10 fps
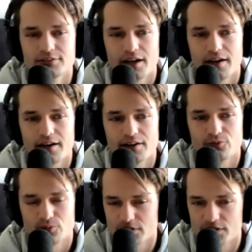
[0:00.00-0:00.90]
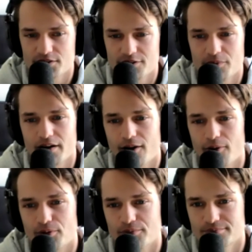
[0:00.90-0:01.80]
and getting my
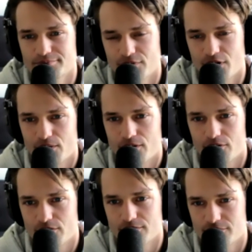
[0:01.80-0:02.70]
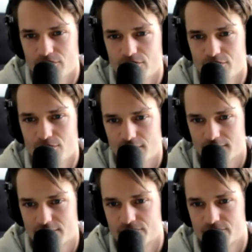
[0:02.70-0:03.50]
album, I think, are the two things.